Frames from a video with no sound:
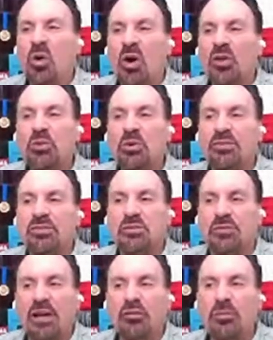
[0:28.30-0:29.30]
co author of the
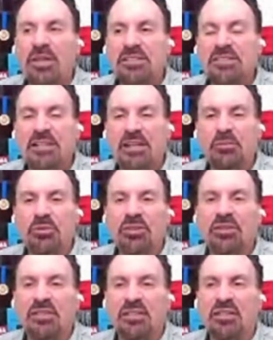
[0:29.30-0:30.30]
Survival Medicine
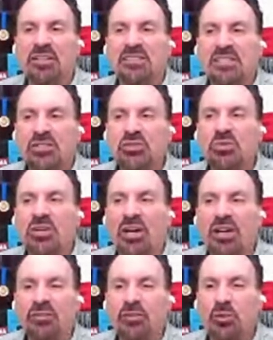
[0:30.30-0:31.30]
Handbook, The Essential
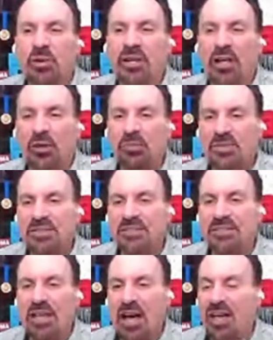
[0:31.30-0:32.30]
Guide for When Help
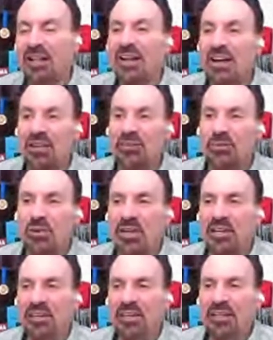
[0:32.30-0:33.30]
Is Not on the
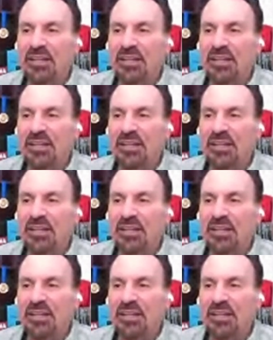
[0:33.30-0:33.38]
Way.